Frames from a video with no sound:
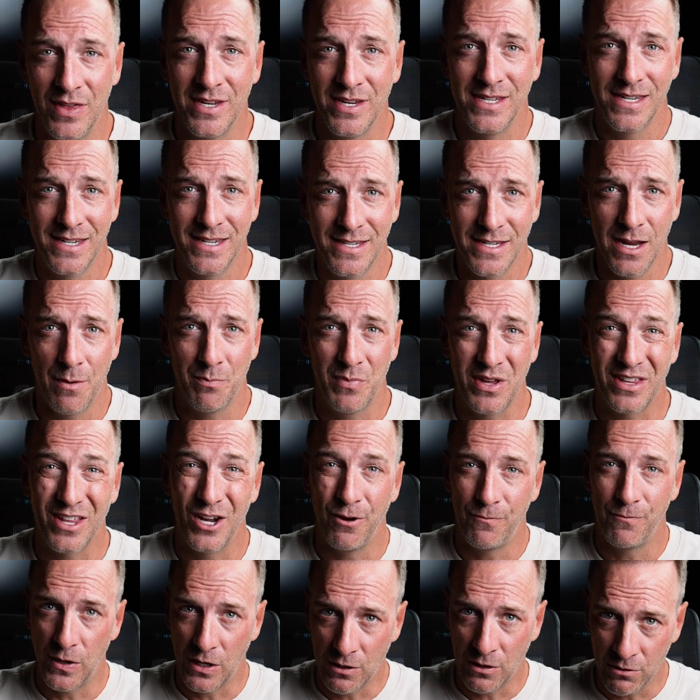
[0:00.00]
This is something that
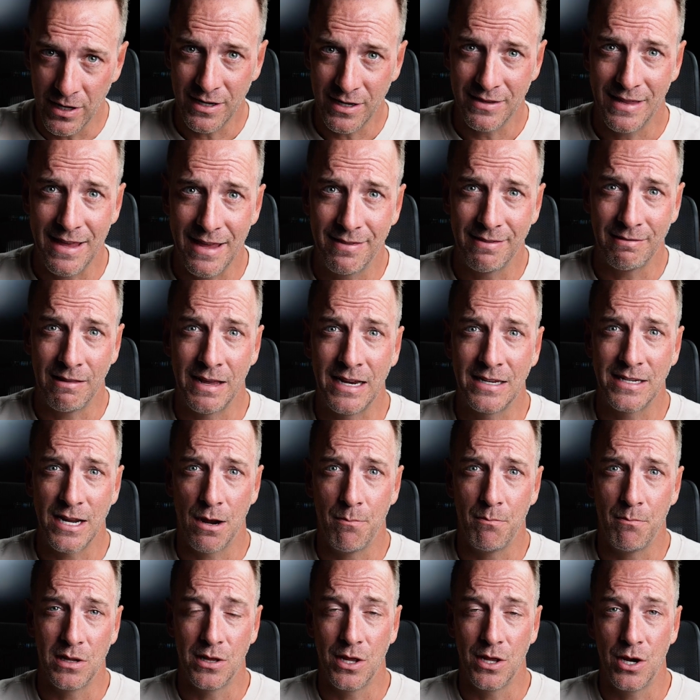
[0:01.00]
if you click that link
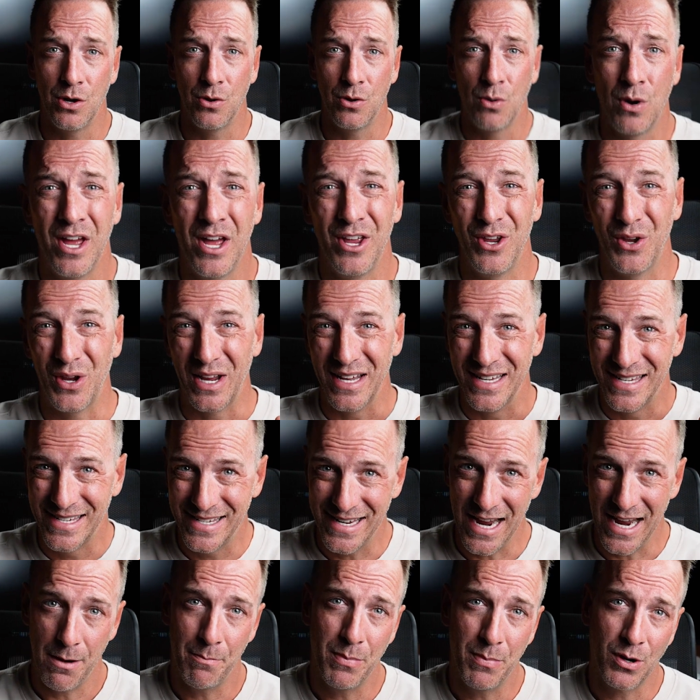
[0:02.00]
down below, you can
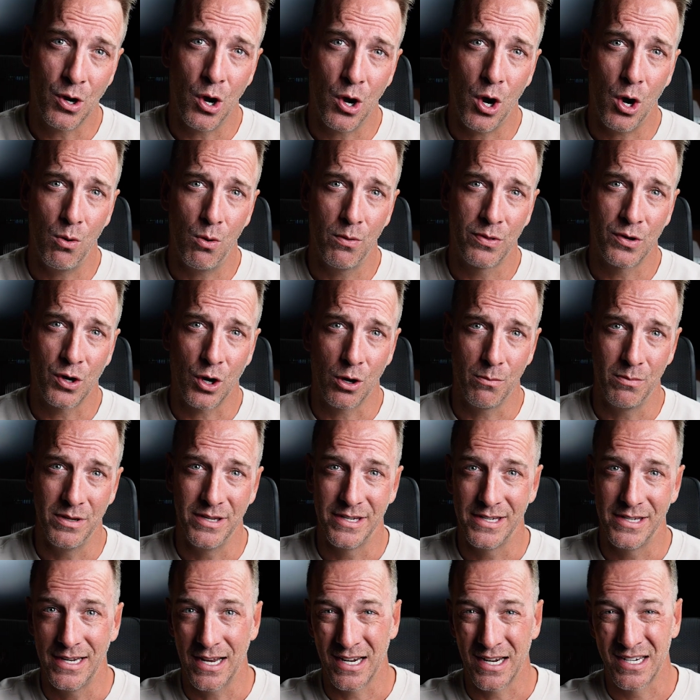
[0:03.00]
set up a call with
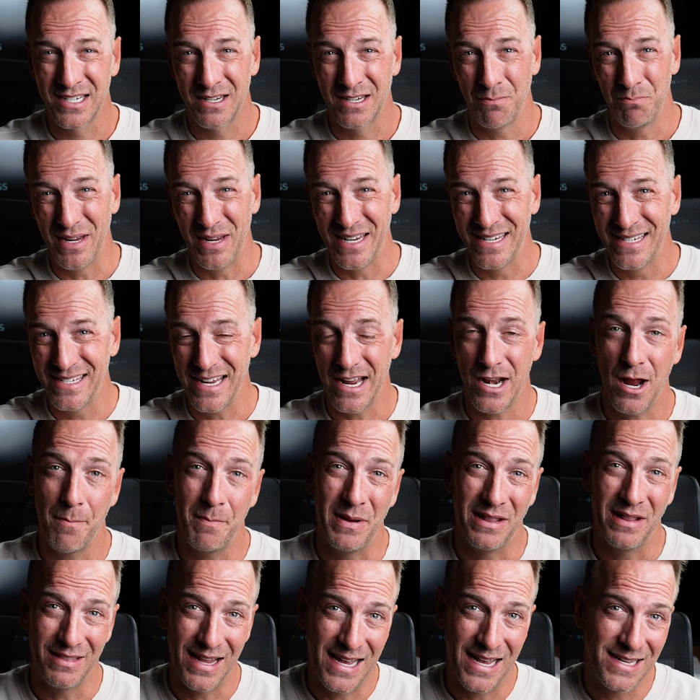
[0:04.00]
Carbon6, be set up
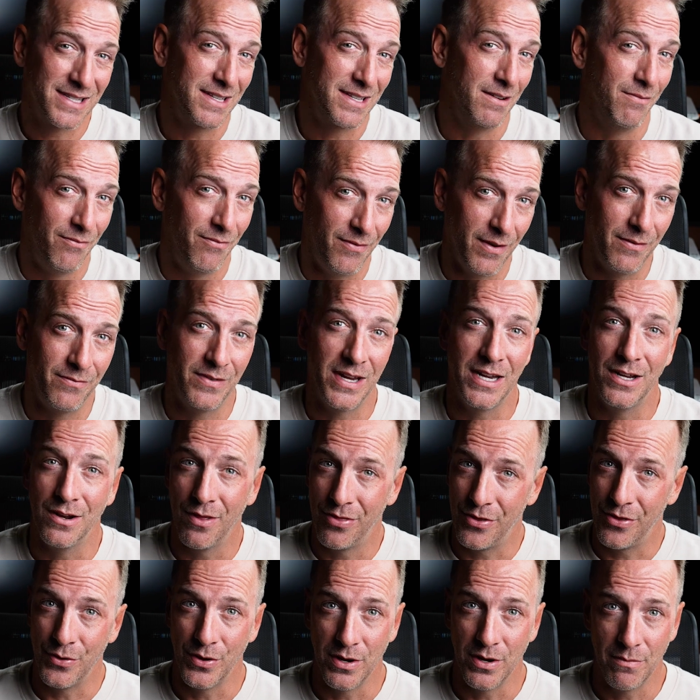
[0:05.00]
in less than 15 to
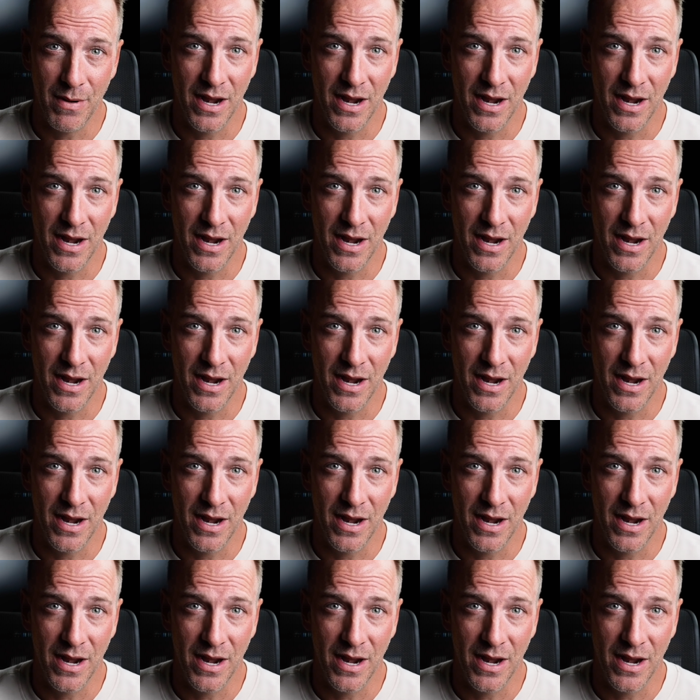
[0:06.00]
30